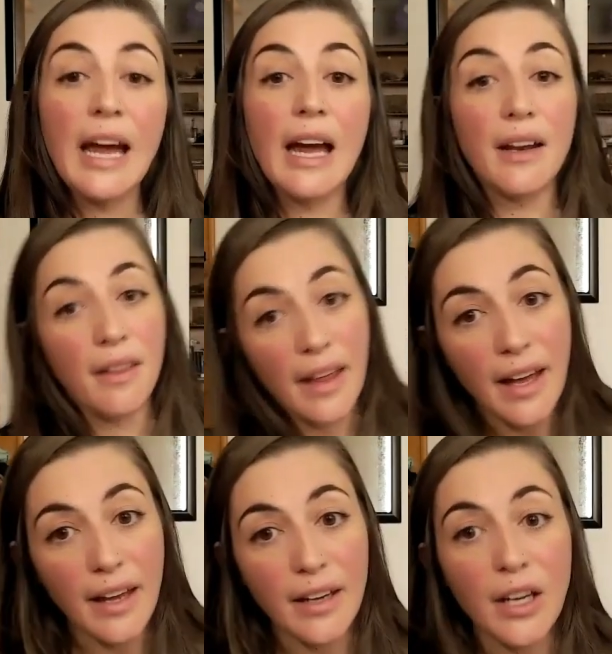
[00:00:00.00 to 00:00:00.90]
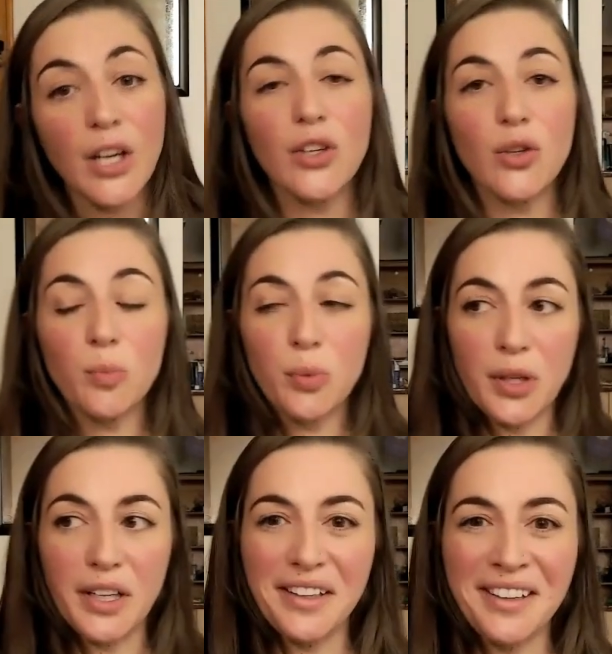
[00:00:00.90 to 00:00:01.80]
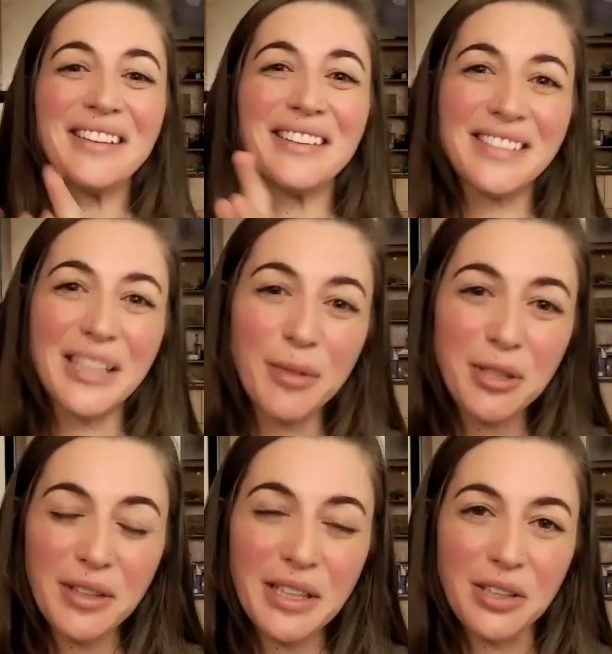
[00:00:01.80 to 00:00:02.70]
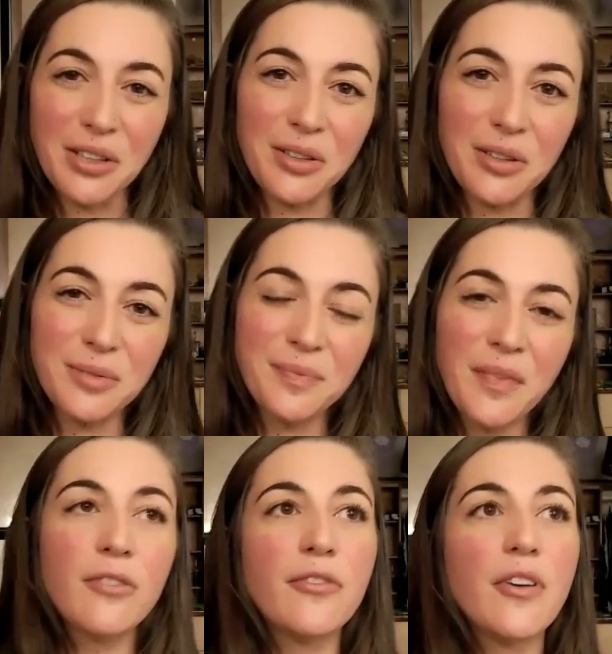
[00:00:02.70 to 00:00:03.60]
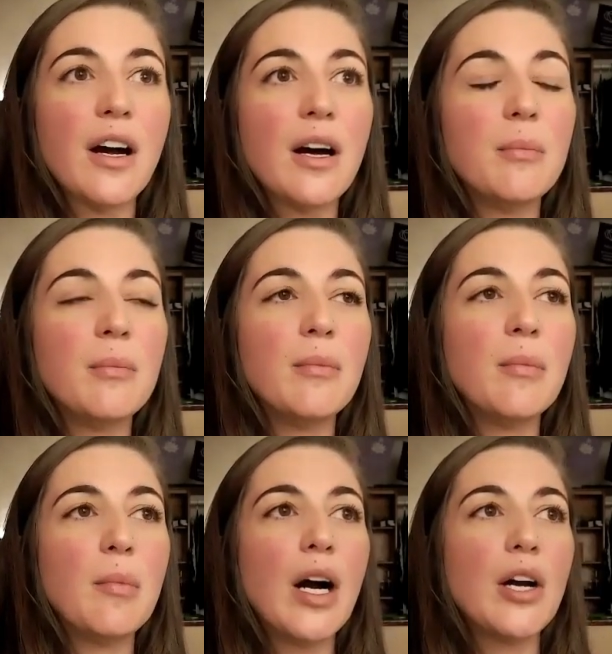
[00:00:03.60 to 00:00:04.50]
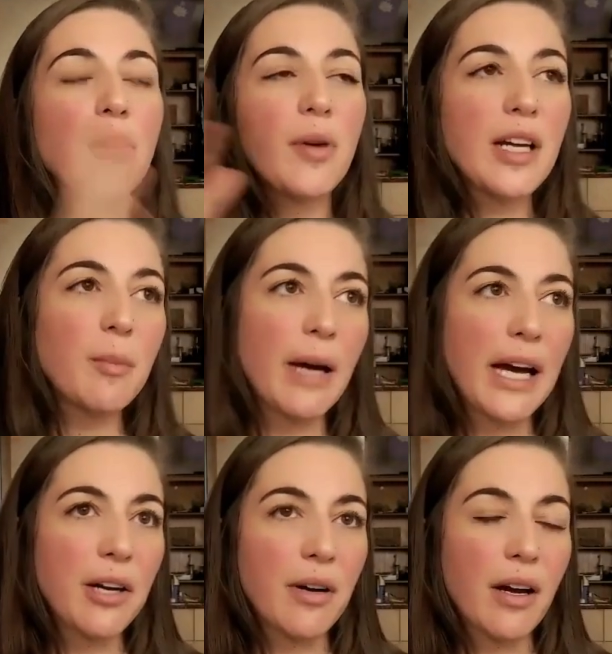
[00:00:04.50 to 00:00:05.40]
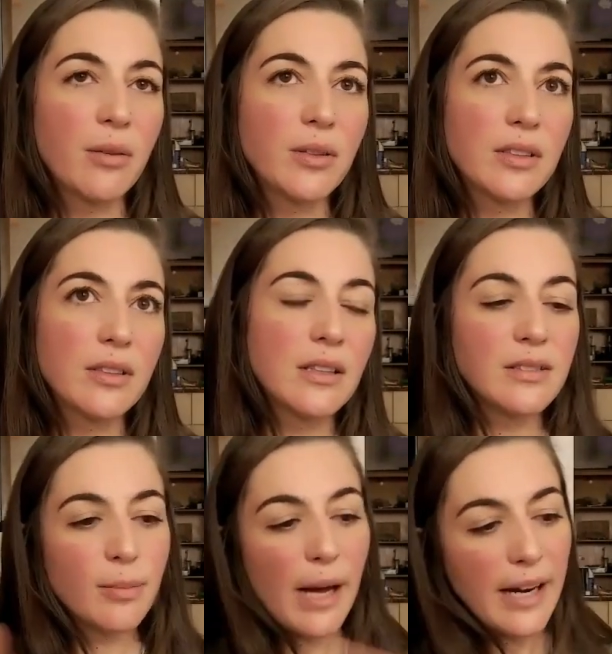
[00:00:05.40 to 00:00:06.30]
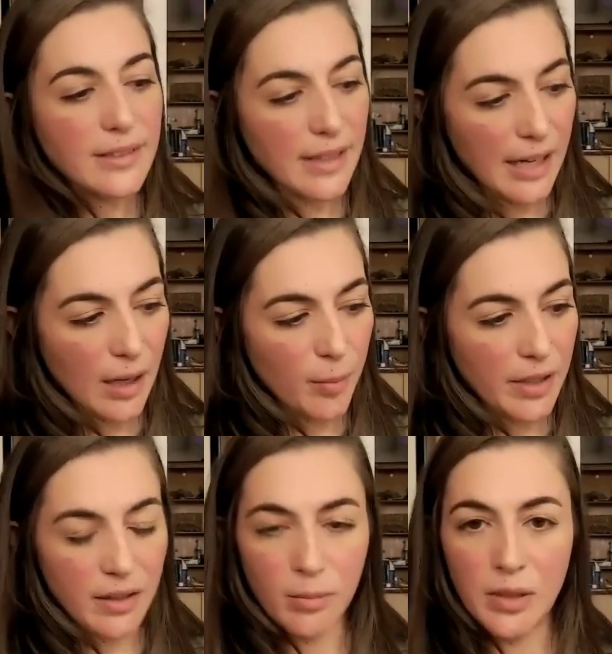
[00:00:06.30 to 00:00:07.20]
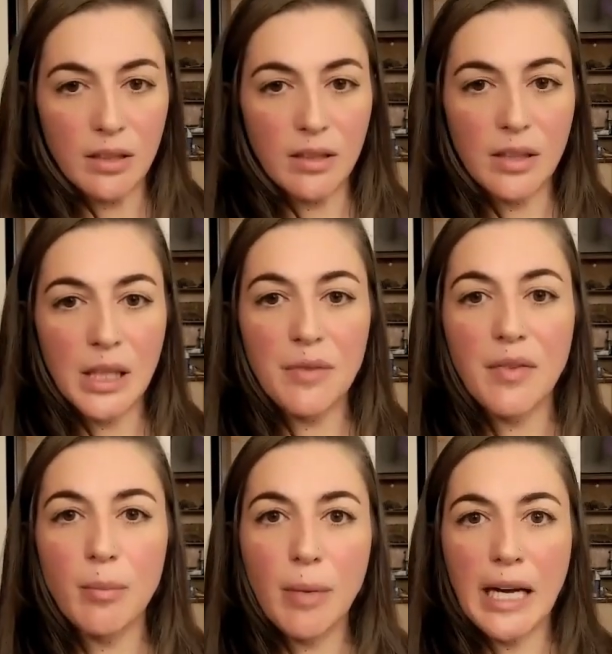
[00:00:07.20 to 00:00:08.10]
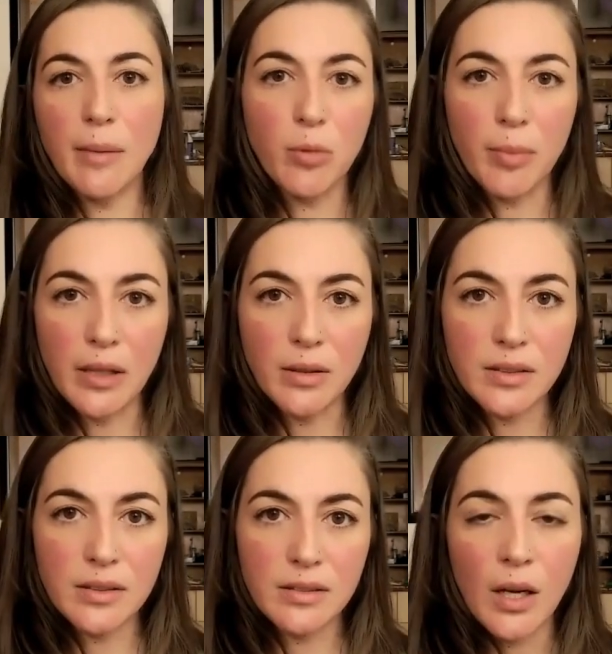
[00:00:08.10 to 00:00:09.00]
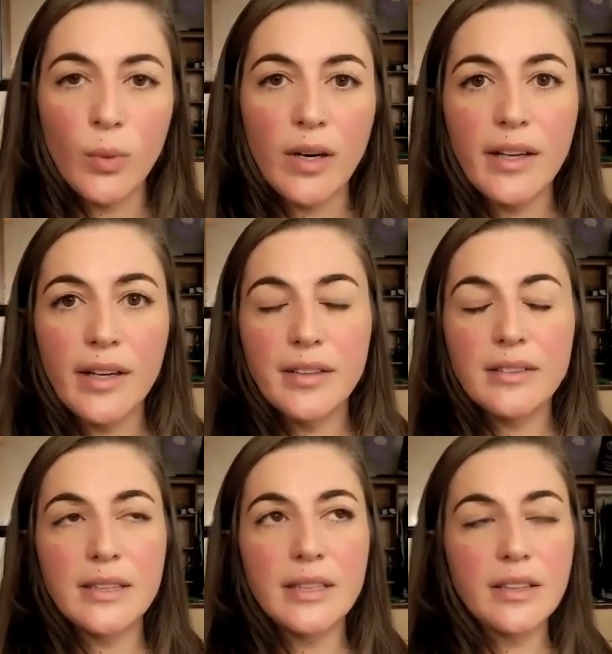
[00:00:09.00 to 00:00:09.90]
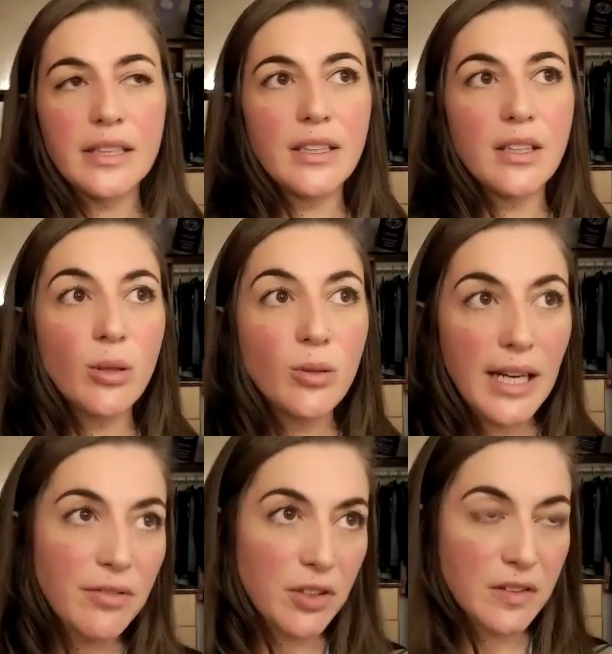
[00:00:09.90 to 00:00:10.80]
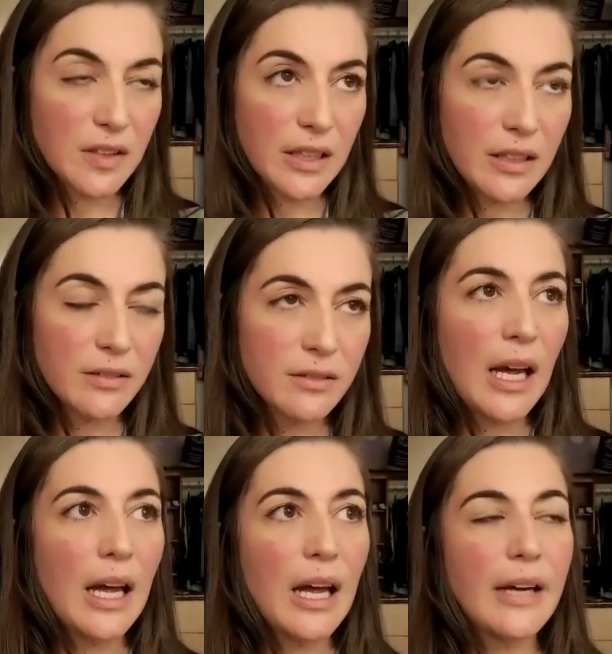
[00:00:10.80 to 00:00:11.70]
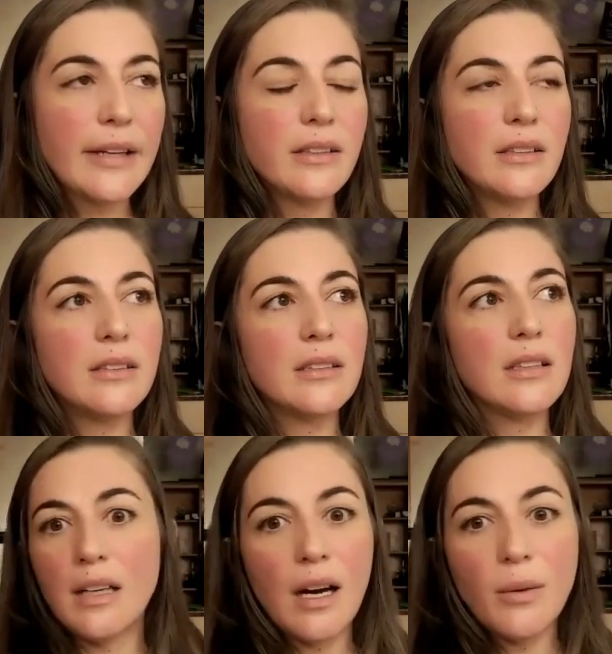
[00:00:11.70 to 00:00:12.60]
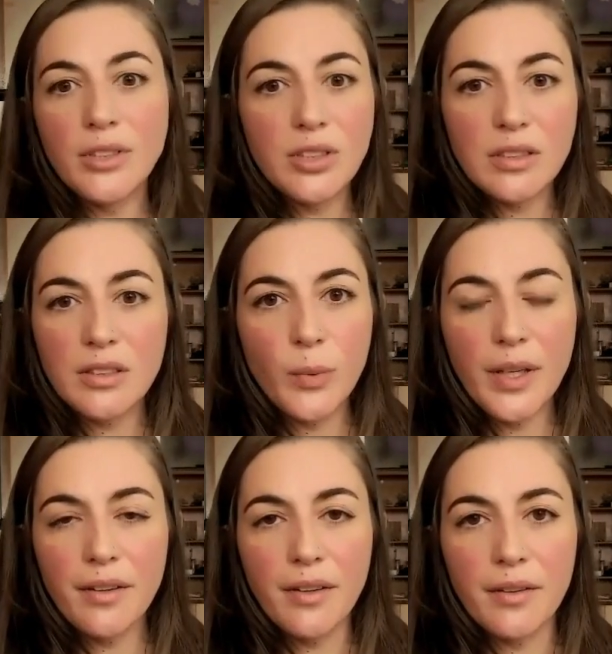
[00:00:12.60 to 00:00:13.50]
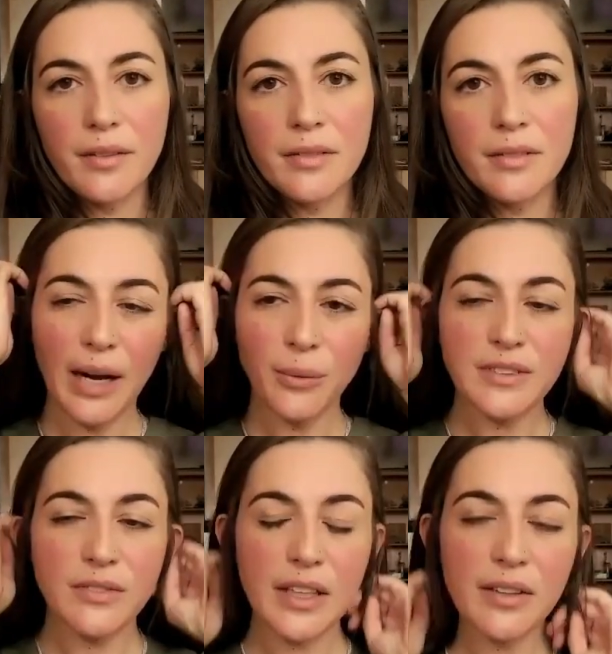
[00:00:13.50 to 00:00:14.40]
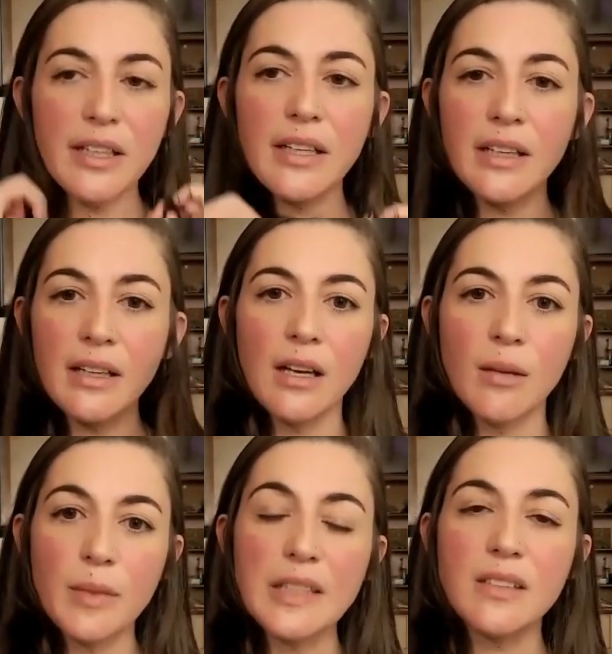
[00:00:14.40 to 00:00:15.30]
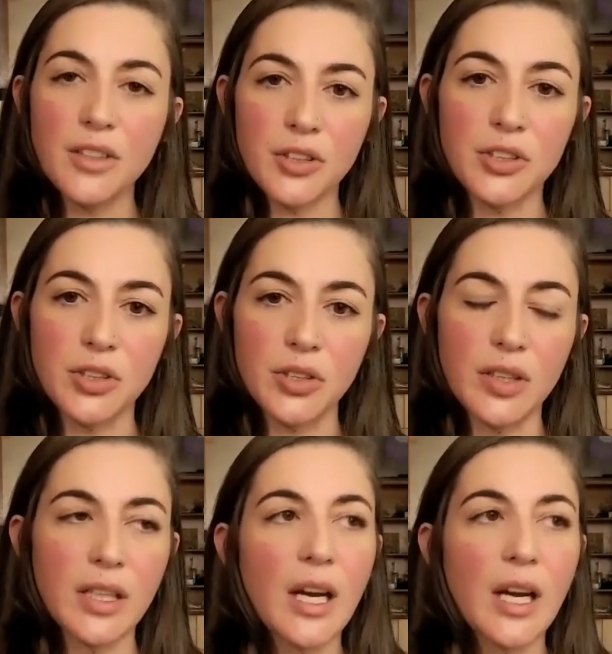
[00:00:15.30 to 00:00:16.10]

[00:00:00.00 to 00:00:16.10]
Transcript: And then you put this immigrant girl from a Greek background smack dab in the middle of the Bible Belt, where there is nearly no diversity. And I was just a weirdo. I was very misunderstood.